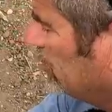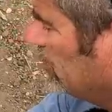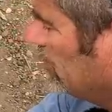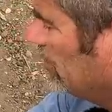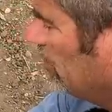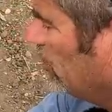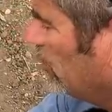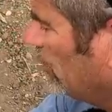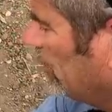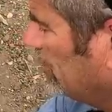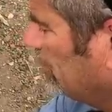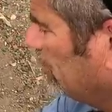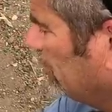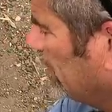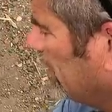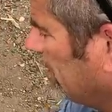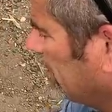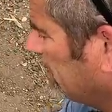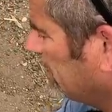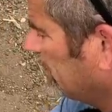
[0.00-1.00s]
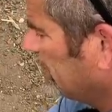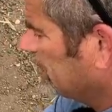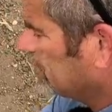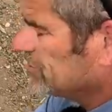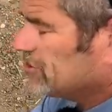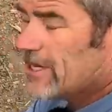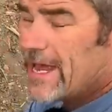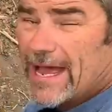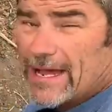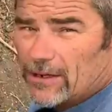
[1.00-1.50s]
doing a point blank on the
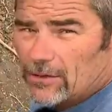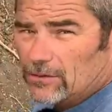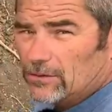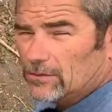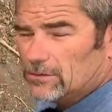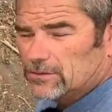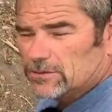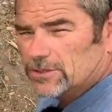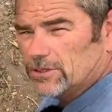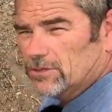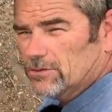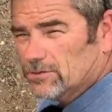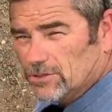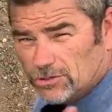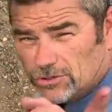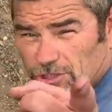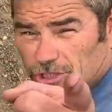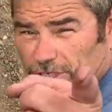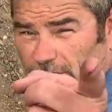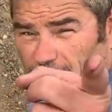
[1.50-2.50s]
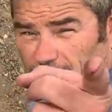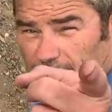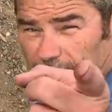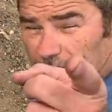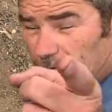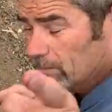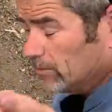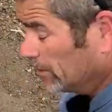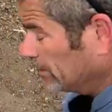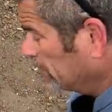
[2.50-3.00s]
shackle. So you cheated,
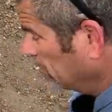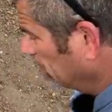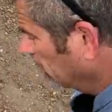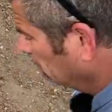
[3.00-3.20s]
Edwin.